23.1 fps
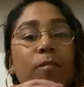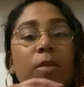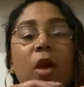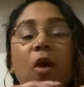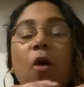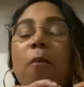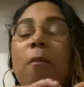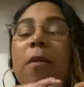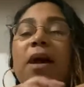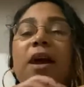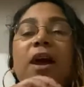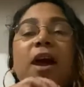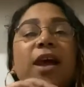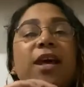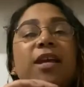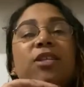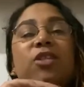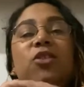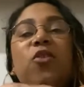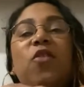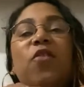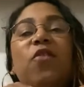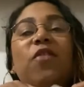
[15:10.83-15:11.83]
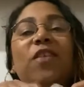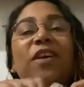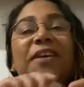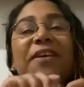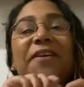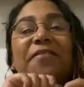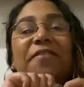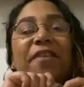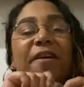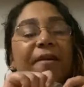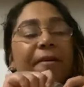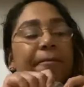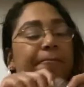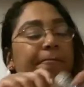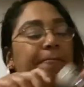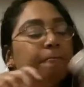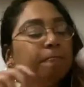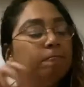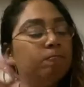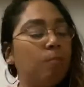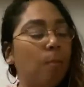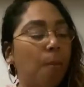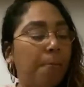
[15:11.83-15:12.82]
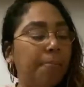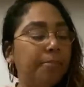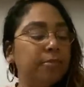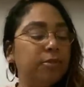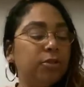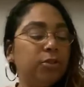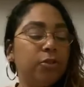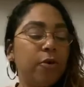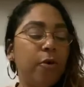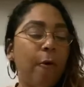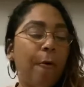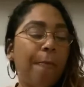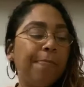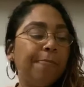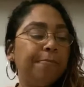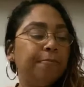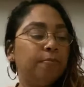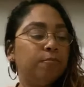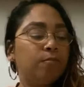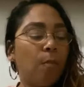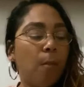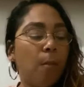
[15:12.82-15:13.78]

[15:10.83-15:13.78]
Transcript: Oh my God, he's so funny, right? So.